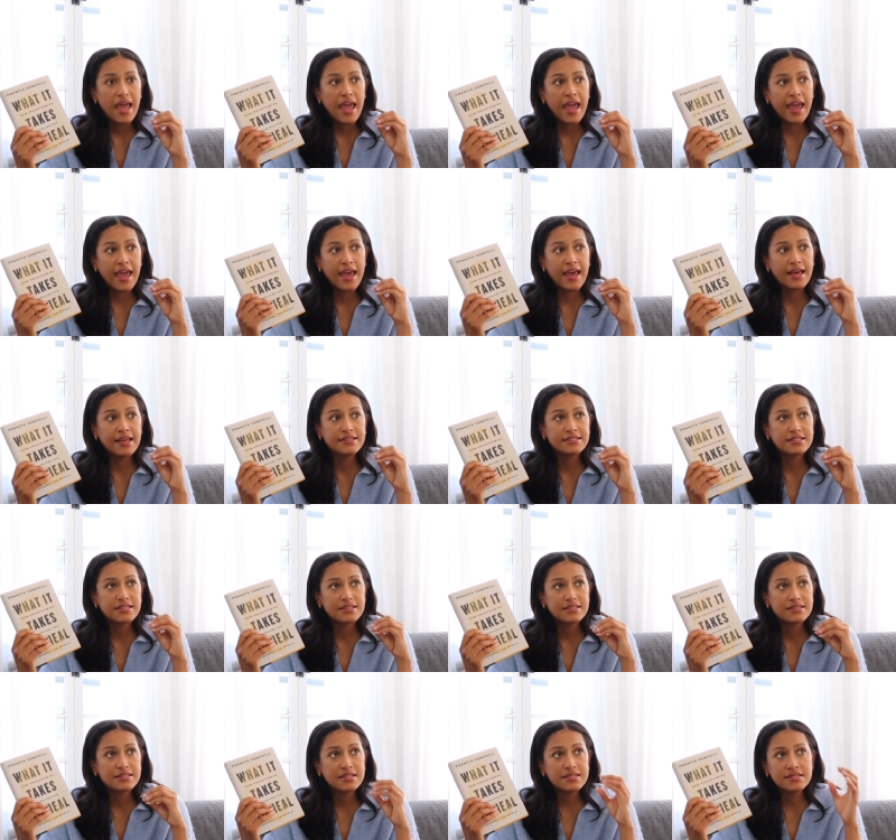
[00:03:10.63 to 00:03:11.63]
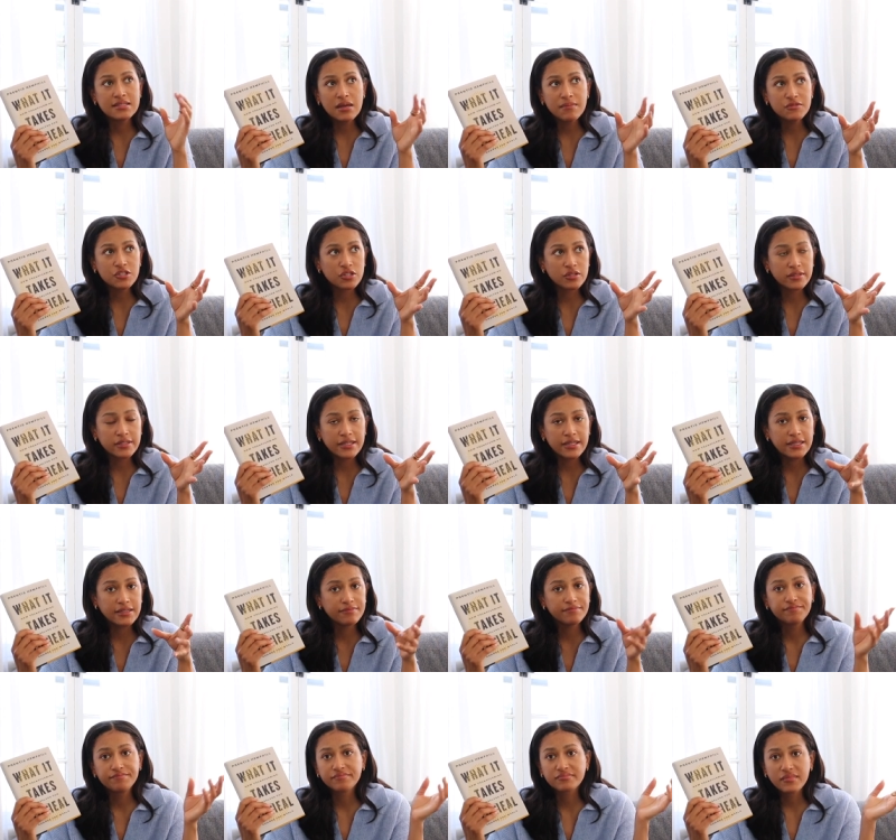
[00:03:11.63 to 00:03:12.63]
And to some
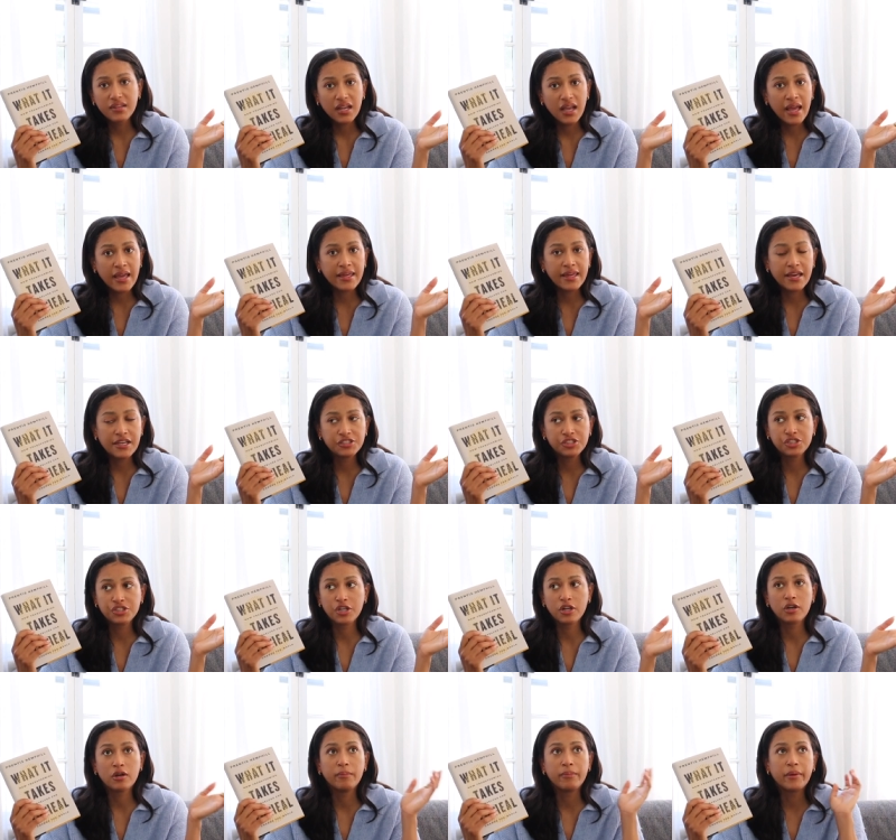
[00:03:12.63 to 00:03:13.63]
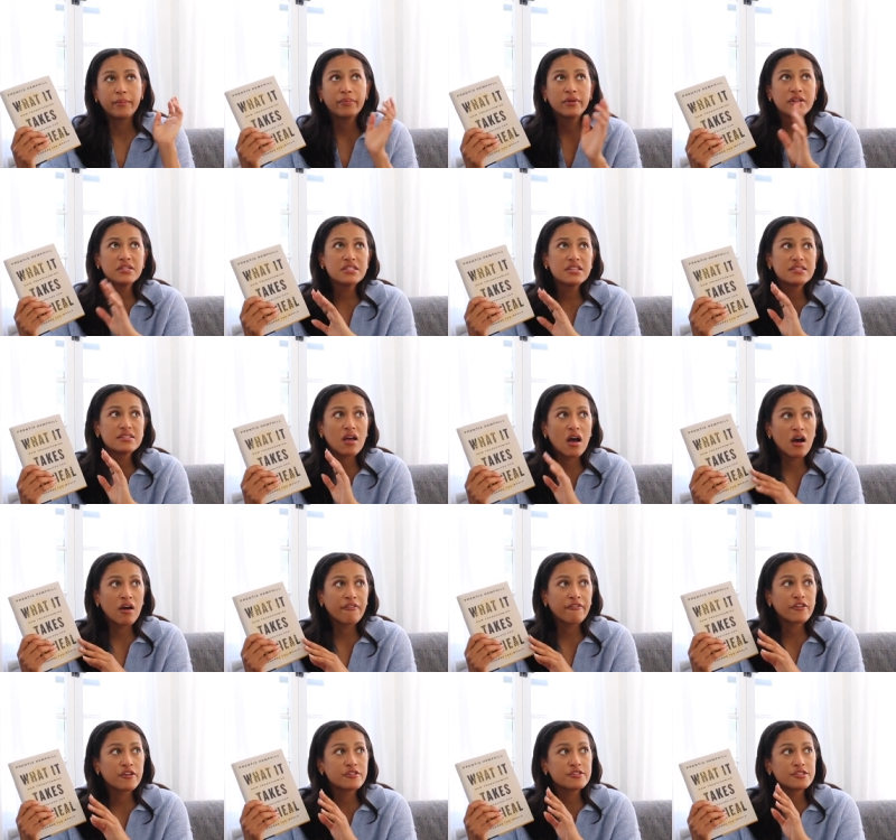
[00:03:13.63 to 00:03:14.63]
degree, I guess, sure, but Prentis
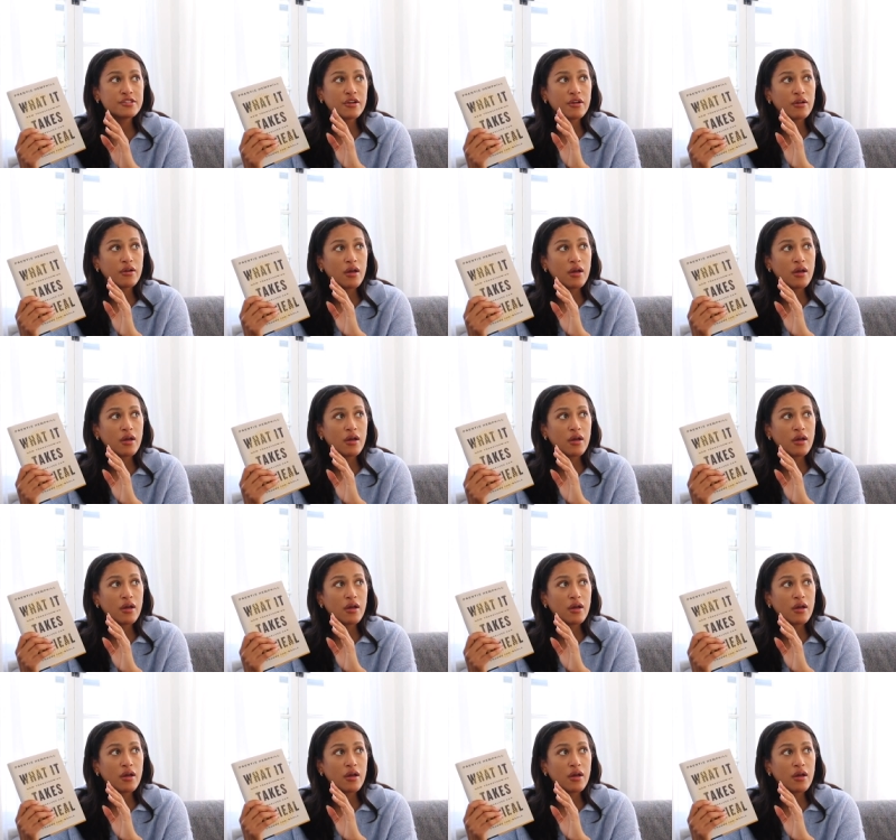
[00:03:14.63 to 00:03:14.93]
offers